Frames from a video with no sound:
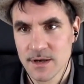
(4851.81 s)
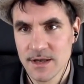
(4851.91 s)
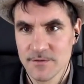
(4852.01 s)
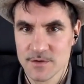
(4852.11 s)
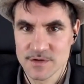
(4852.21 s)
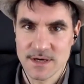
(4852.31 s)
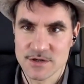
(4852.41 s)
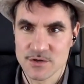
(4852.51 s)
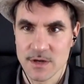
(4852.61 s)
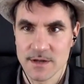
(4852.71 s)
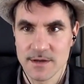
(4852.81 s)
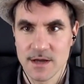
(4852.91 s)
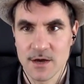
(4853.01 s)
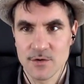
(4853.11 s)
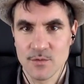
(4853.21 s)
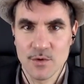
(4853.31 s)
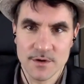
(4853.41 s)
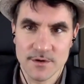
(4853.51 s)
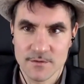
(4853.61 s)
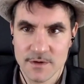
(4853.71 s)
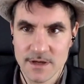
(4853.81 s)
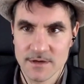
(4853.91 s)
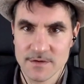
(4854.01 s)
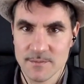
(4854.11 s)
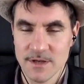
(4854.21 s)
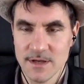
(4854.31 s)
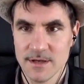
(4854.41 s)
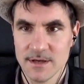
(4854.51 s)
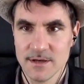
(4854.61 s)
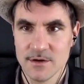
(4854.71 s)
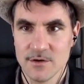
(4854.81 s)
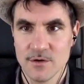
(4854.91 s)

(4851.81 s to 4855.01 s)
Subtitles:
live your sexuality how you wanted to and give it meaning,